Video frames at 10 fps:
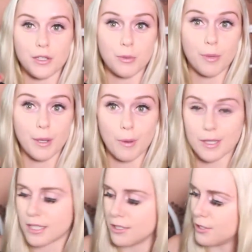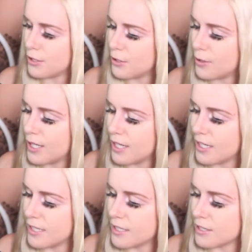you may want to do.
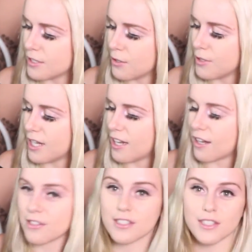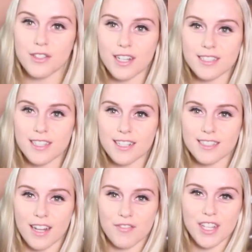So yeah, I'll see you guys next
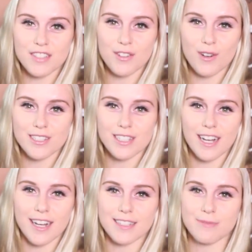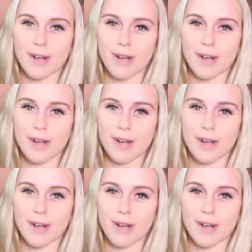time. Thanks for watching, guys.